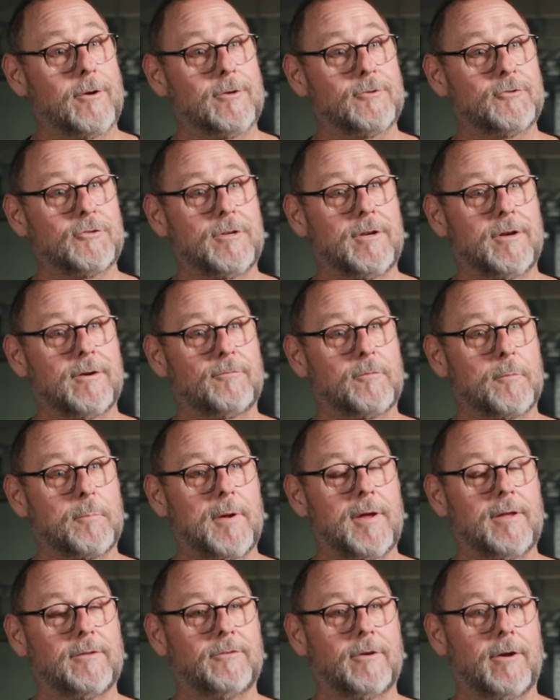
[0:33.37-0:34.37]
engineer for
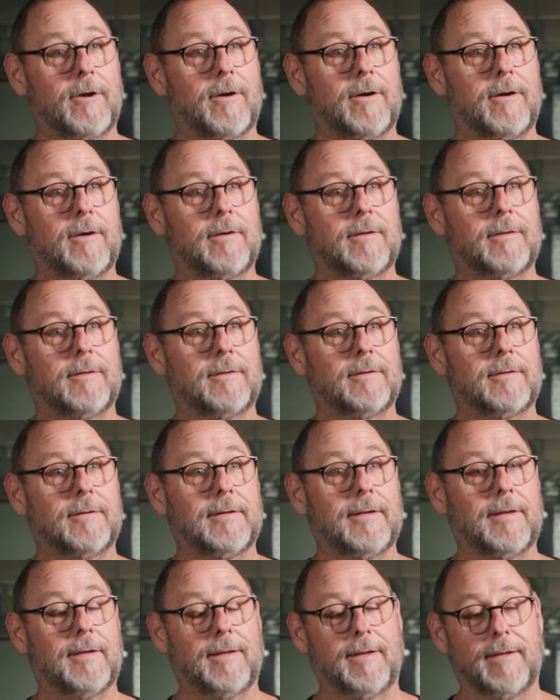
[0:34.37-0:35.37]
Pantera,
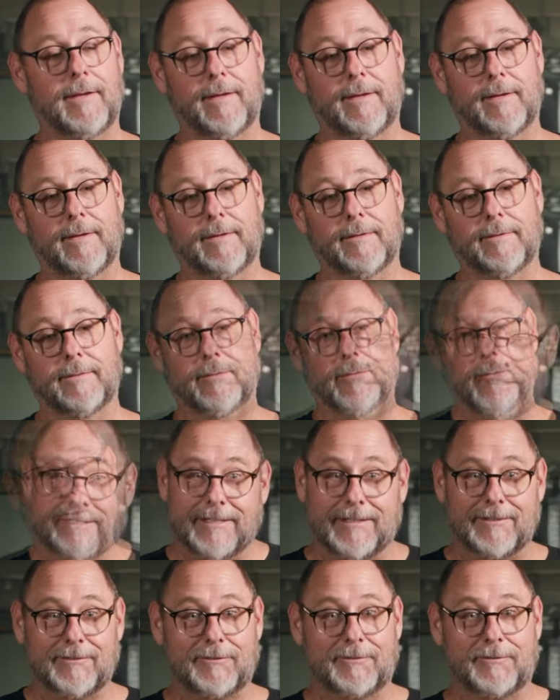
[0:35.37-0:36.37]
and
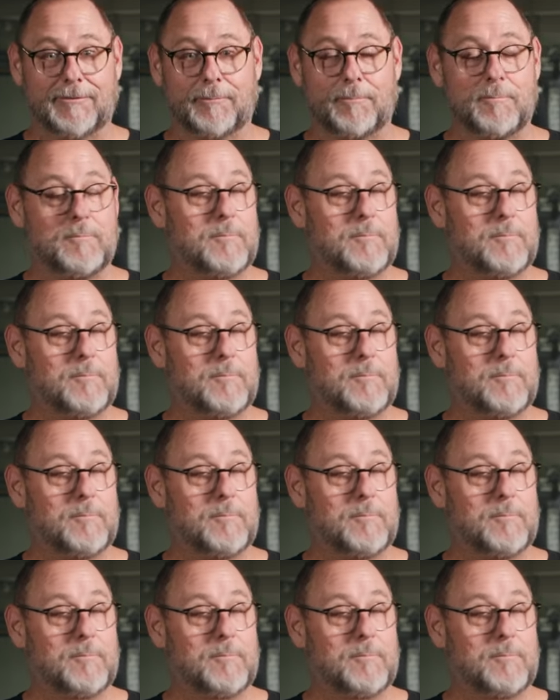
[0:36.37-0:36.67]
it's